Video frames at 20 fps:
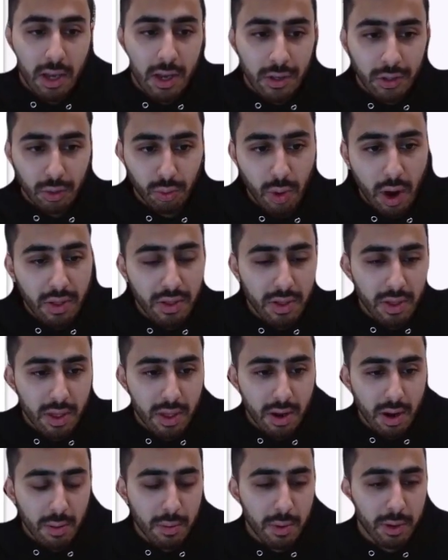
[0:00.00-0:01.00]
So rather
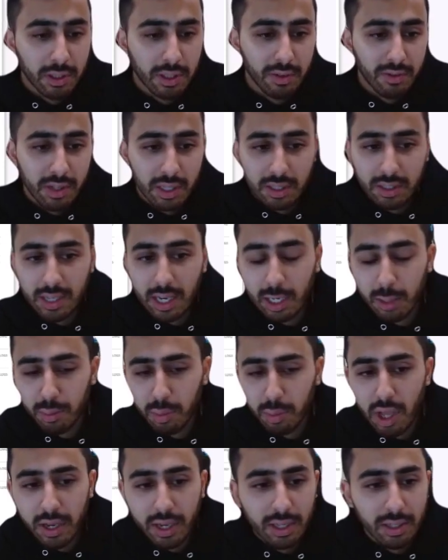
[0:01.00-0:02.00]
than a bunch of distinct
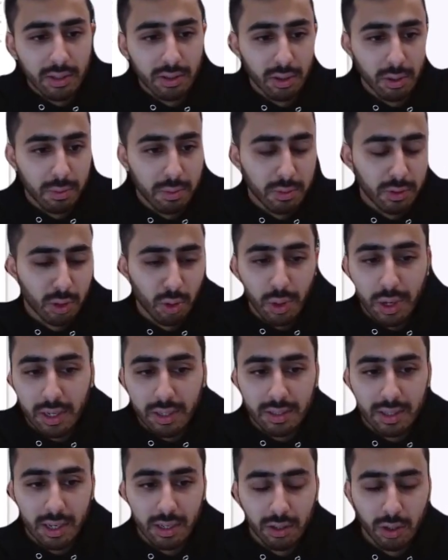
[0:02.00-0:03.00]
plugins or
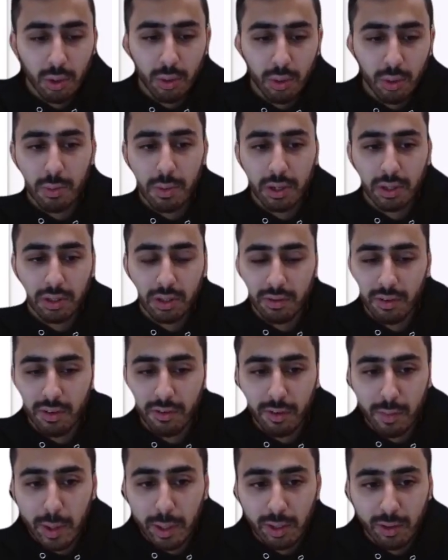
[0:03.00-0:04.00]
screens that show you a bunch of
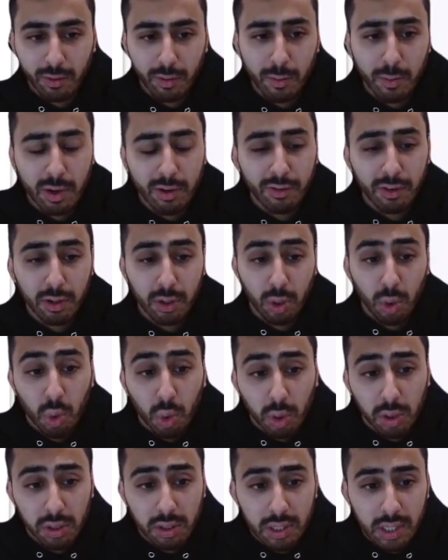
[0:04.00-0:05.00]
information from different
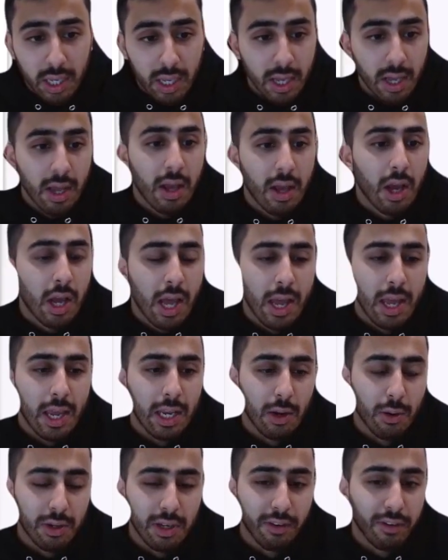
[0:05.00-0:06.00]
tools,
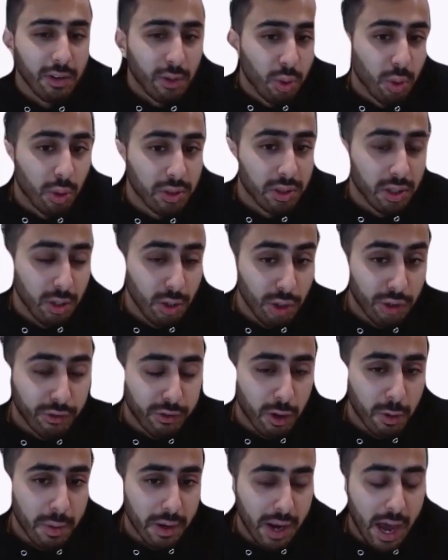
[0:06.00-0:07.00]
different tools are
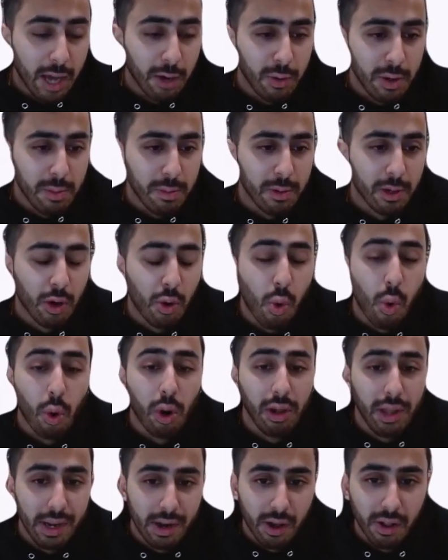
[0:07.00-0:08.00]
useful, but how do we
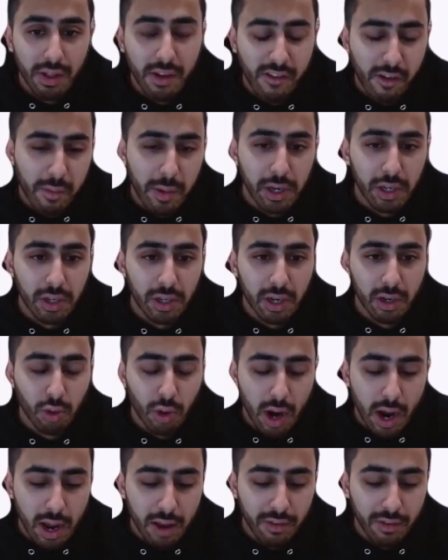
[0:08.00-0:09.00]
correlate all the information and
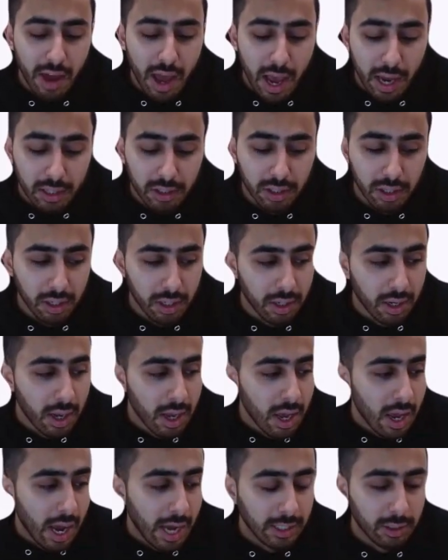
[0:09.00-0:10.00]
drive action
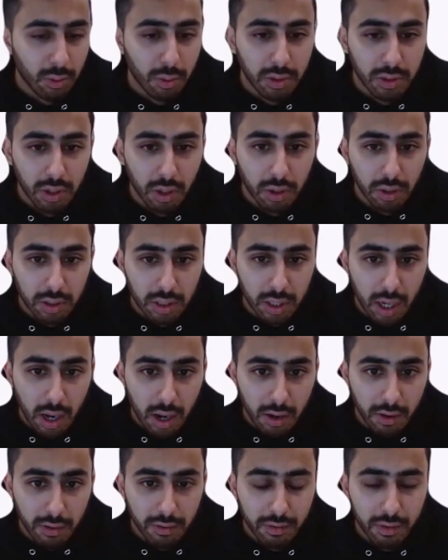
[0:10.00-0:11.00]
as a result
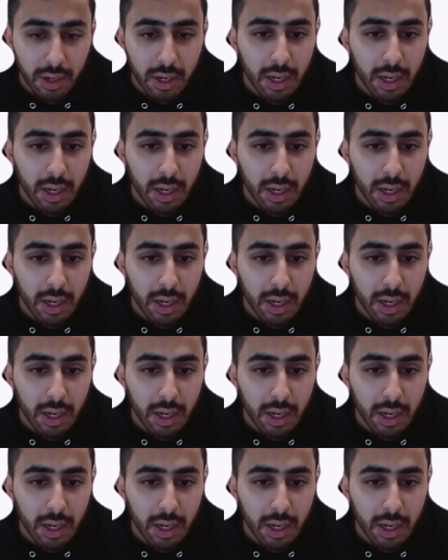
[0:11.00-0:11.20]
of,